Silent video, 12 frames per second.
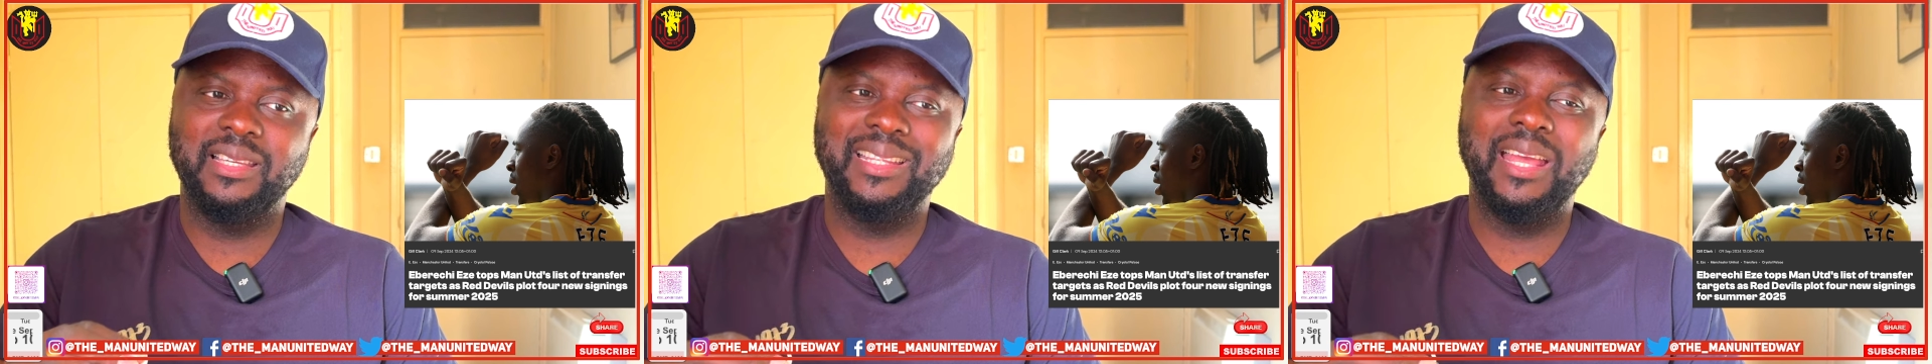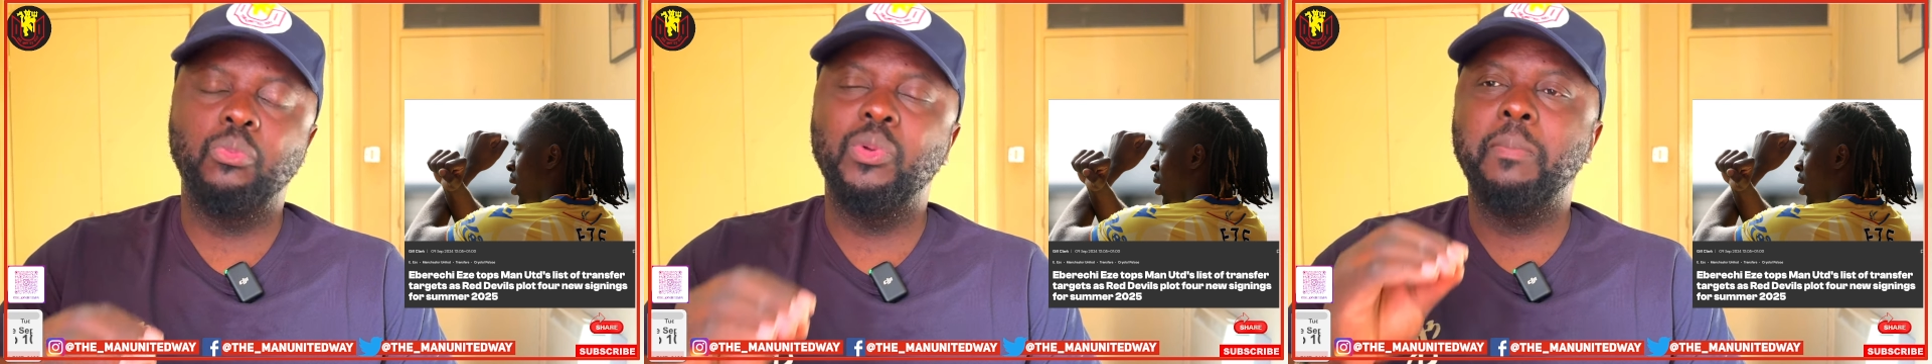
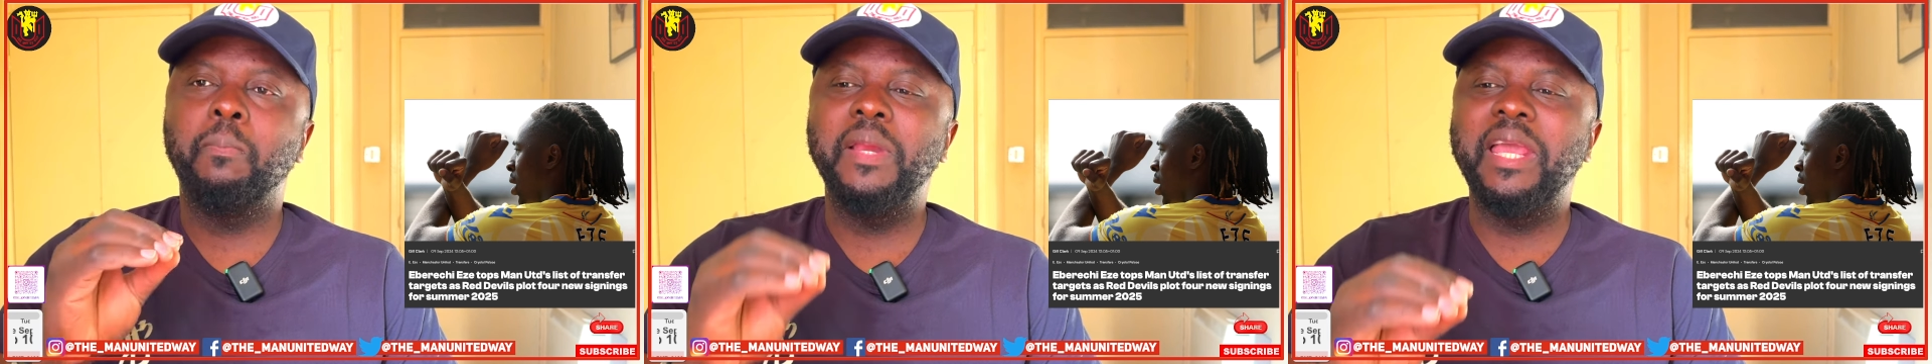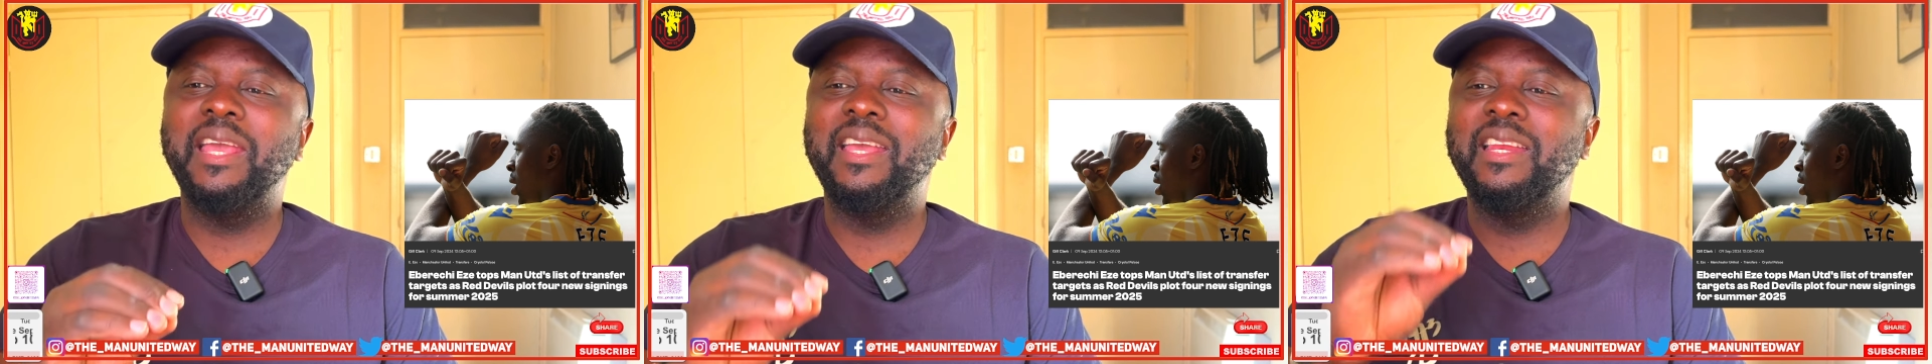then we
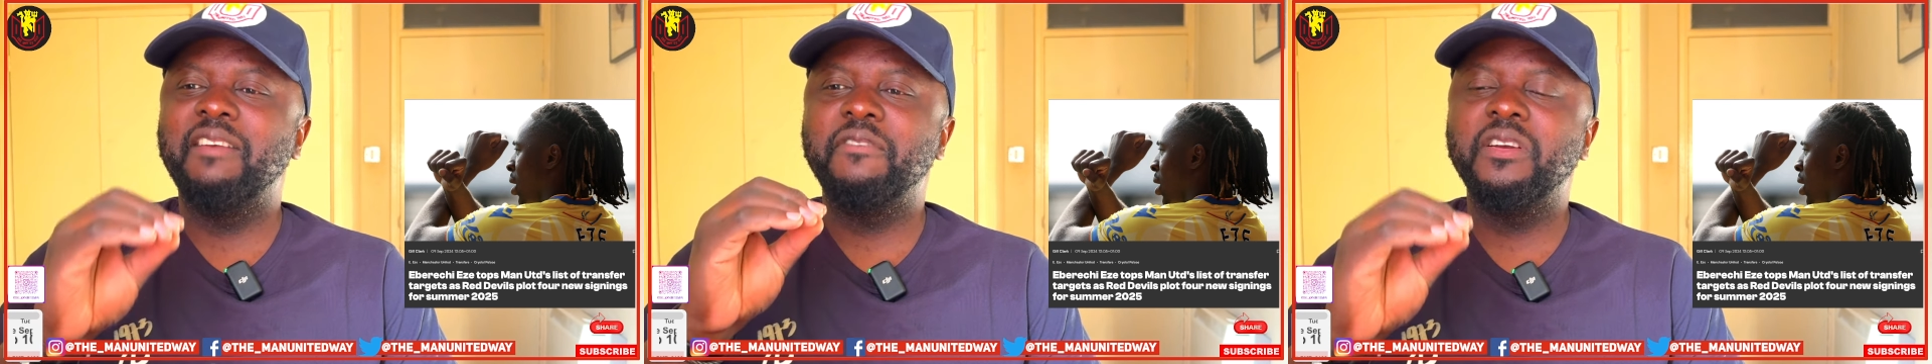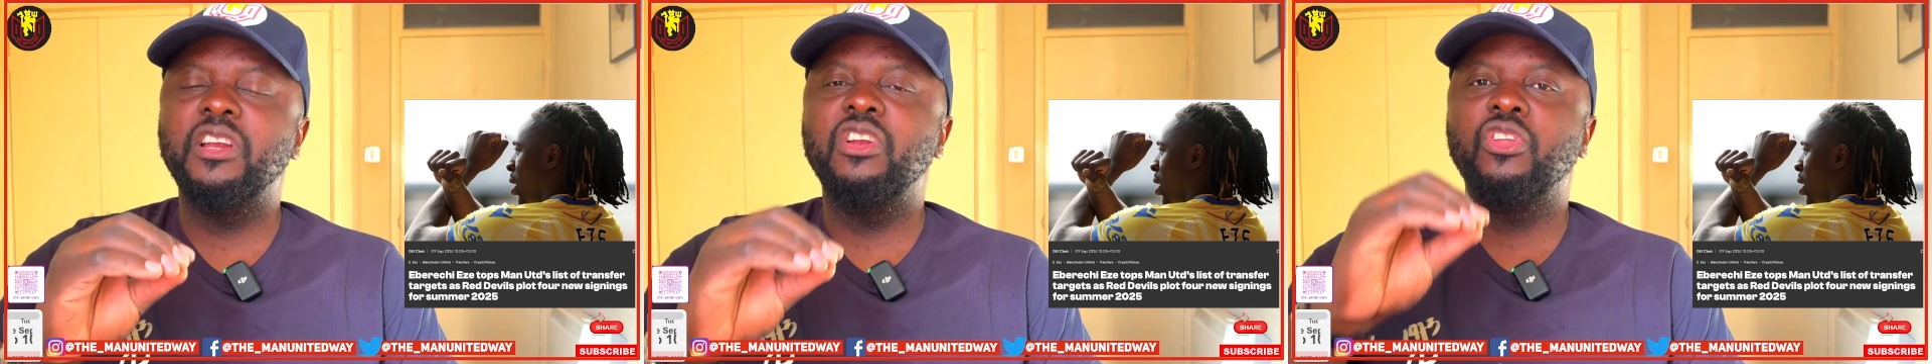play in a
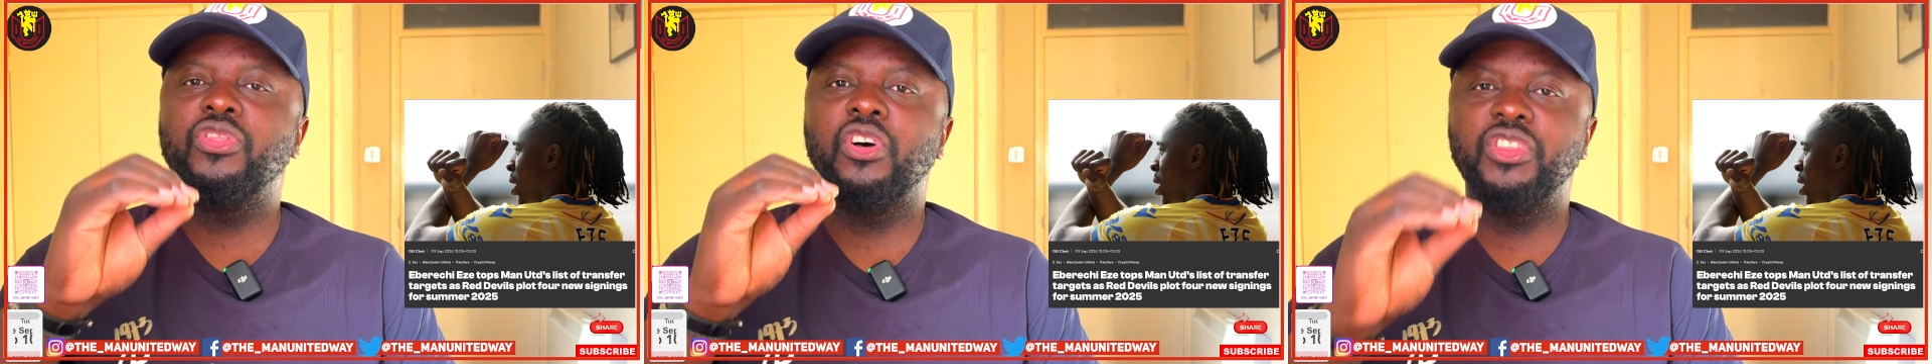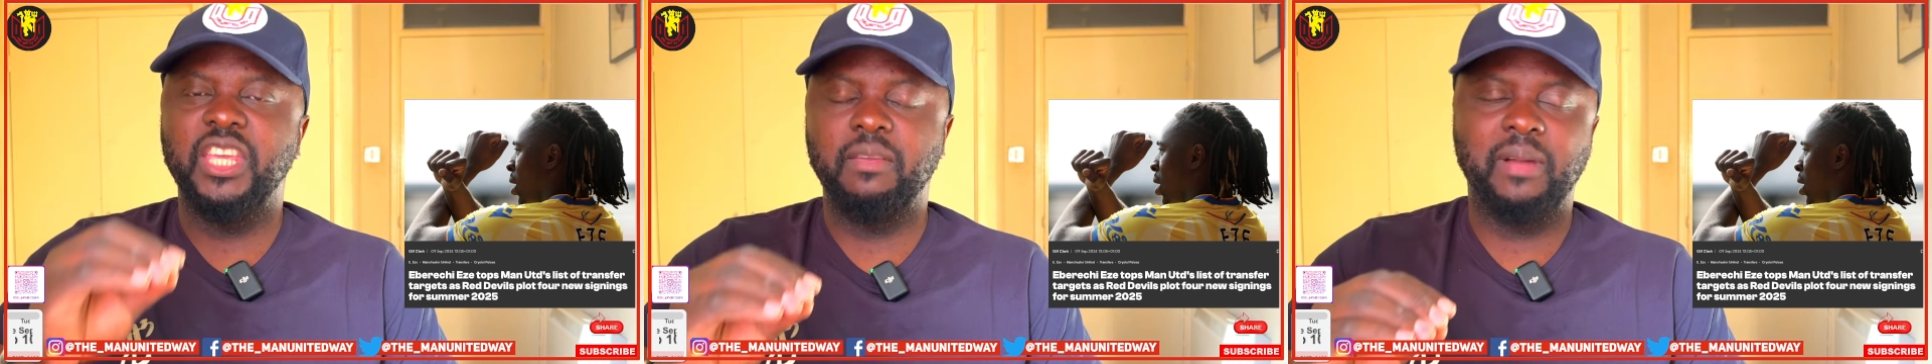very
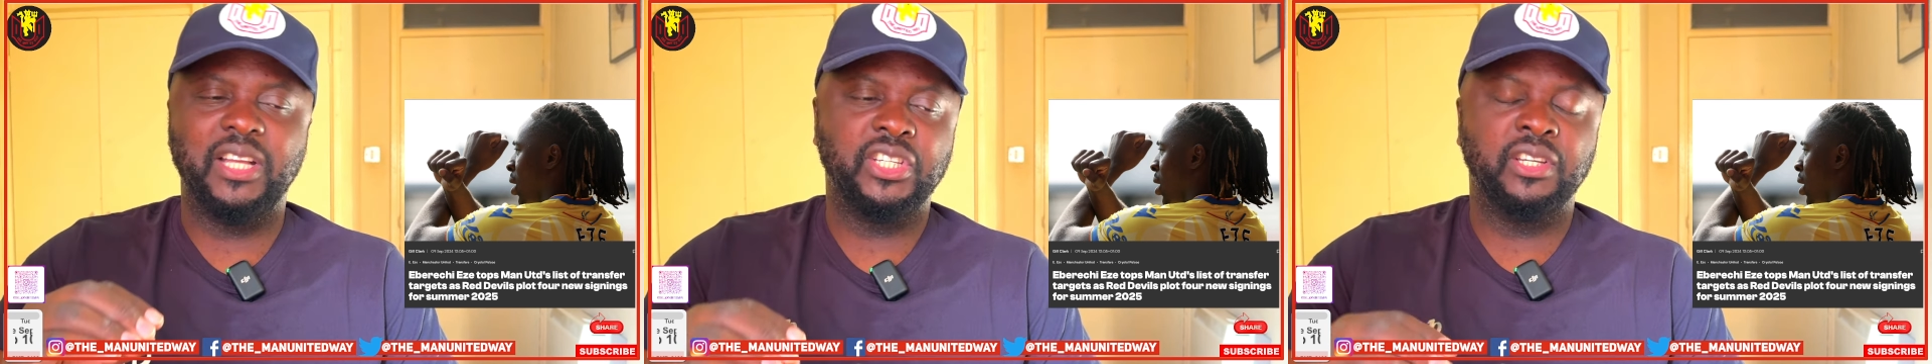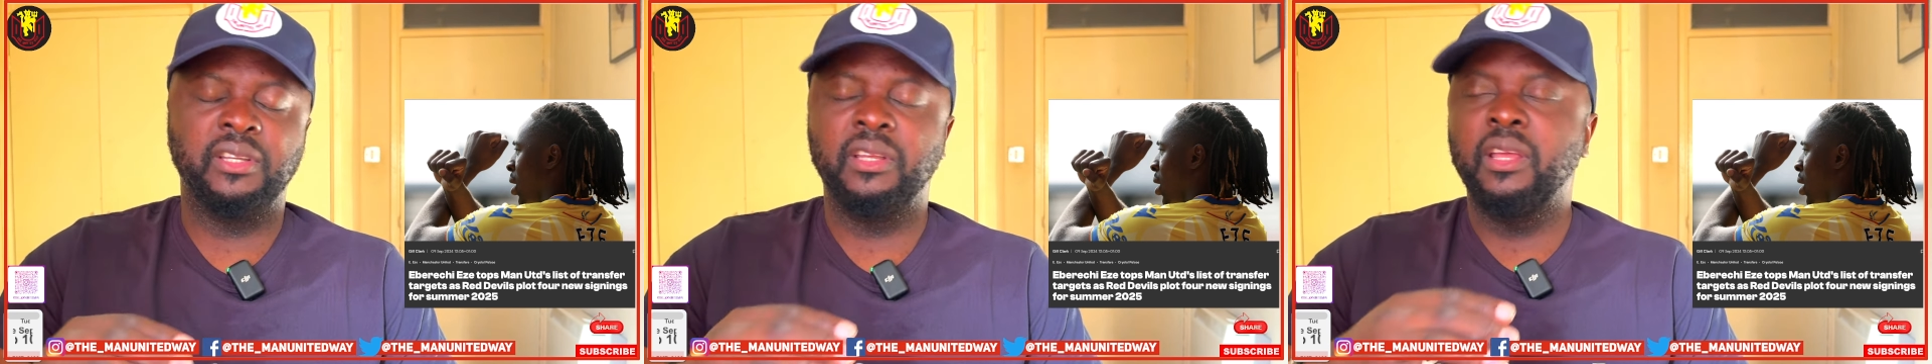lethargic matter